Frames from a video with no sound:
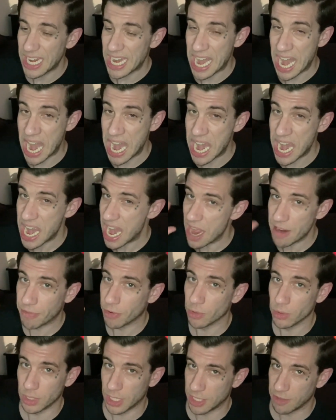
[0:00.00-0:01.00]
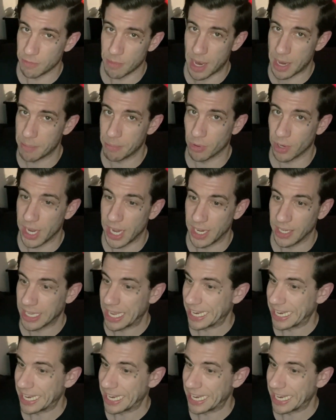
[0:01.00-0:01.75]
never leave my brain.